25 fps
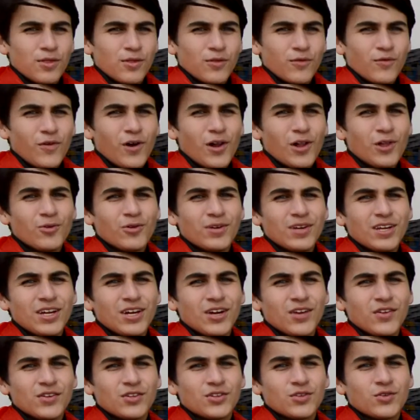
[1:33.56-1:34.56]
The following
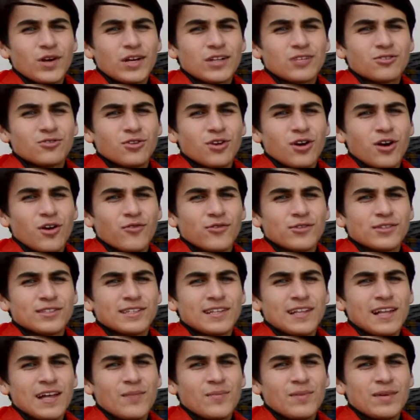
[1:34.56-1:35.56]
year, the Directory offered
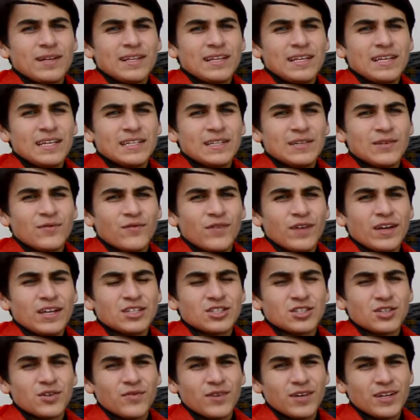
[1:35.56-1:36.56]
to let me lead an
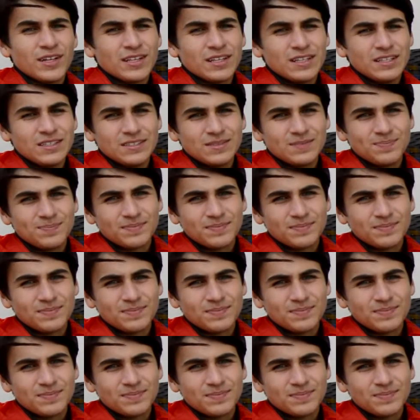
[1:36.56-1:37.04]
invasion of England.